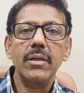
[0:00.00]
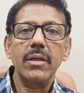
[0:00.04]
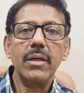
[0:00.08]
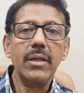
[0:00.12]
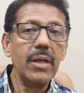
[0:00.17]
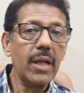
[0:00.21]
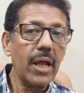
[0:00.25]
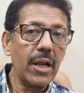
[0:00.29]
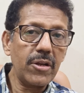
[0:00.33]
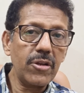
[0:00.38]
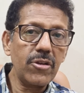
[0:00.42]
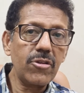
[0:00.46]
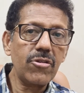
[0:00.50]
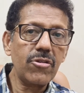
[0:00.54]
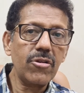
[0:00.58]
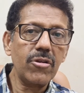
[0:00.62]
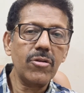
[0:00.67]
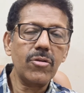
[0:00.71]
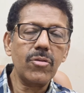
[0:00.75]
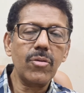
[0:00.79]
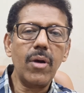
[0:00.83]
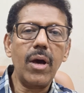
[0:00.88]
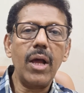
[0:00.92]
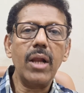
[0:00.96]
In
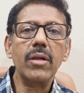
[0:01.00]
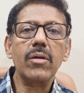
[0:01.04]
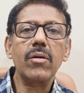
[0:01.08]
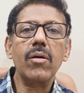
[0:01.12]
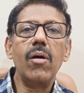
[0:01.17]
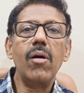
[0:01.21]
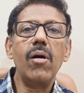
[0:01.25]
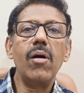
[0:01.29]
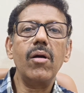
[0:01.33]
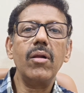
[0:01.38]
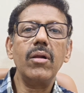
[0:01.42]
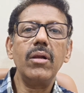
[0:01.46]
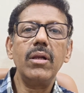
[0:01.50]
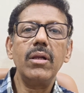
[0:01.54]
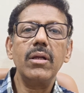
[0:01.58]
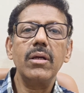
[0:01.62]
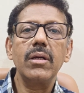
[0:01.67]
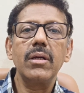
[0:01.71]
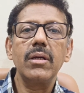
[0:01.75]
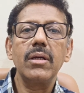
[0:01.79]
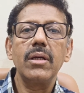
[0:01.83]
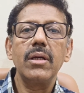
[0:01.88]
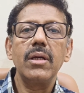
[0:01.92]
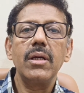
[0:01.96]
addition to alcohol,
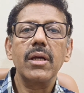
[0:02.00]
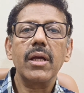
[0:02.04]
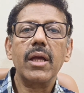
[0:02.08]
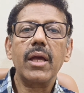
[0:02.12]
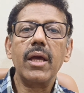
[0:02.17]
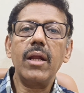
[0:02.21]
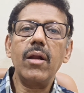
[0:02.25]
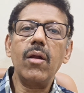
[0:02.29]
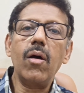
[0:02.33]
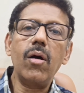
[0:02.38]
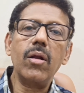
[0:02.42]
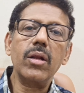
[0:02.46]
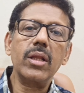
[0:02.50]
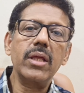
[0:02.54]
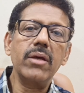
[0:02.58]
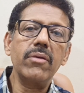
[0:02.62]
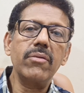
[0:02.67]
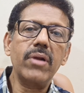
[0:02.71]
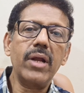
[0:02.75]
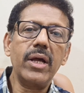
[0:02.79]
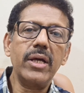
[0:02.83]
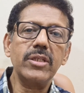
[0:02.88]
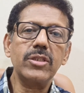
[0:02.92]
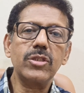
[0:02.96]
can all give
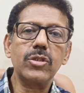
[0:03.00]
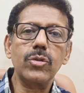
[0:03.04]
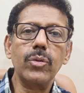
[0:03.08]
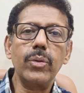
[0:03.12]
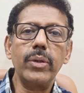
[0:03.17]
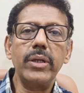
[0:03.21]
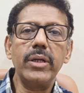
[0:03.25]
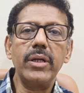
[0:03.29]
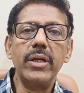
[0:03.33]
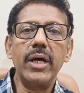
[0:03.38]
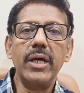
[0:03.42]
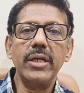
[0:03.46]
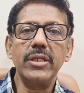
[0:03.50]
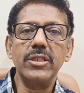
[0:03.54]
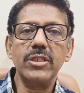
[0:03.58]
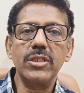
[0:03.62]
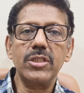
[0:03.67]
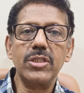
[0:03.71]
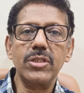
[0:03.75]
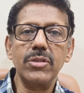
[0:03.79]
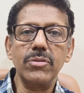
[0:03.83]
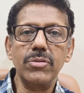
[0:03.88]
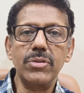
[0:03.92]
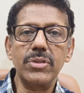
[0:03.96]
rise to
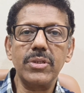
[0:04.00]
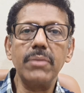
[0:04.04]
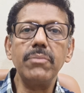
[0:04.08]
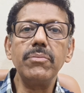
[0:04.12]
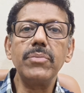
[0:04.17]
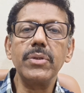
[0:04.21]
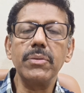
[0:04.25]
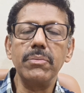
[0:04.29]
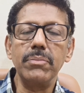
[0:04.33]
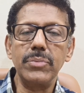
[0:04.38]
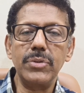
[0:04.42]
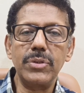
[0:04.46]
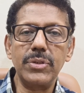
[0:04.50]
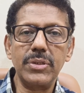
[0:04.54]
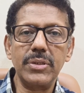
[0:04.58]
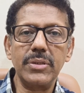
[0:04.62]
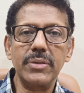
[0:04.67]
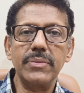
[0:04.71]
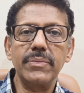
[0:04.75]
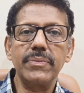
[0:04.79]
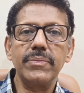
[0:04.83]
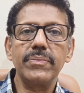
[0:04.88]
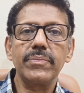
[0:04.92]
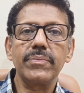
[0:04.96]
indigestive symptoms.